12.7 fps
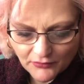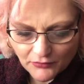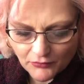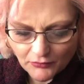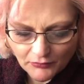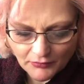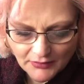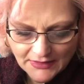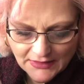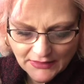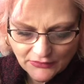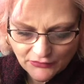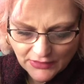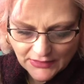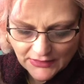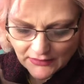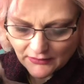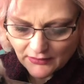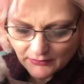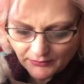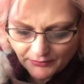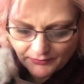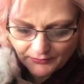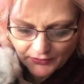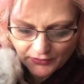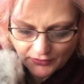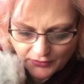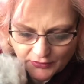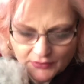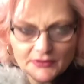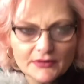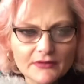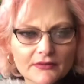Ooh, this is interesting, isn't it? Dodos.